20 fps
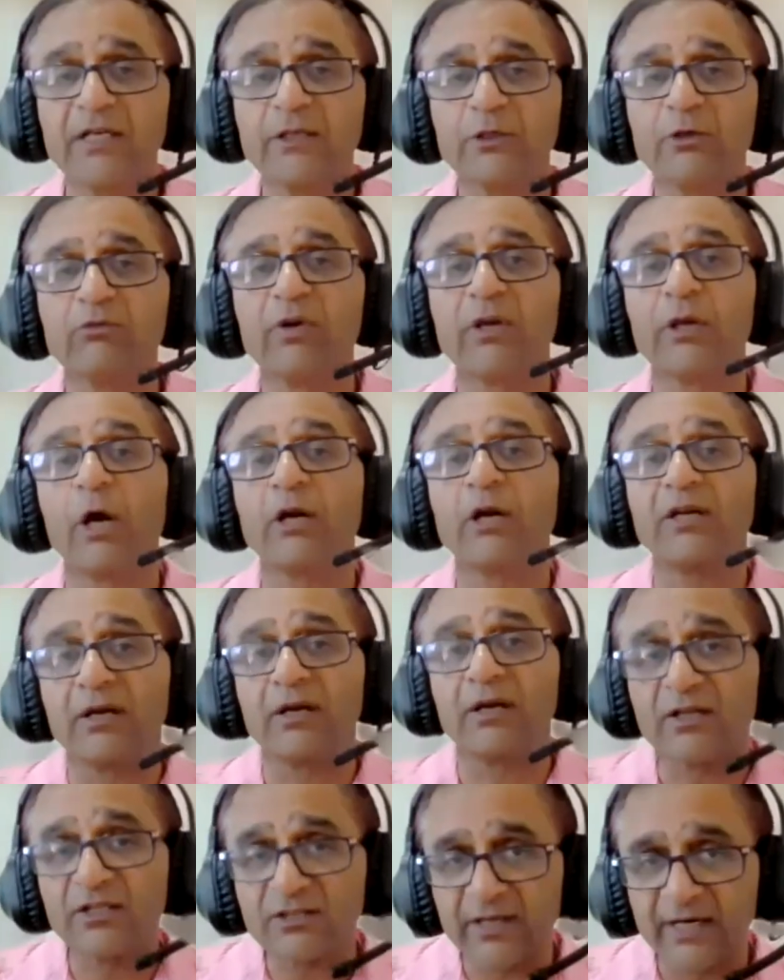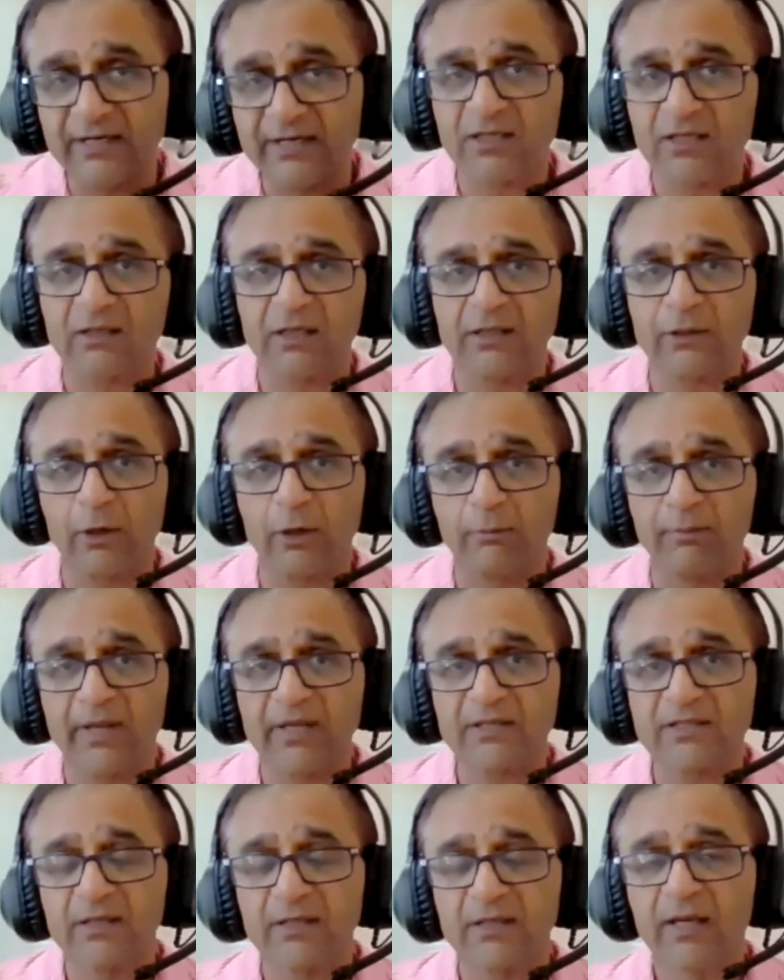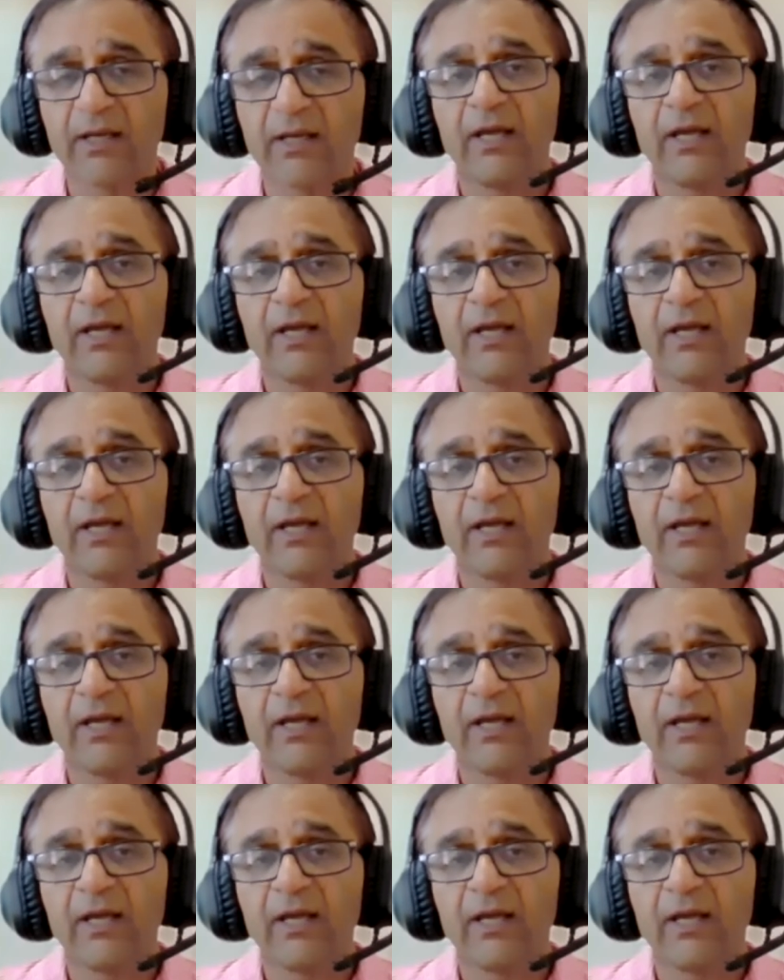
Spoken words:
You will not understand certain topics.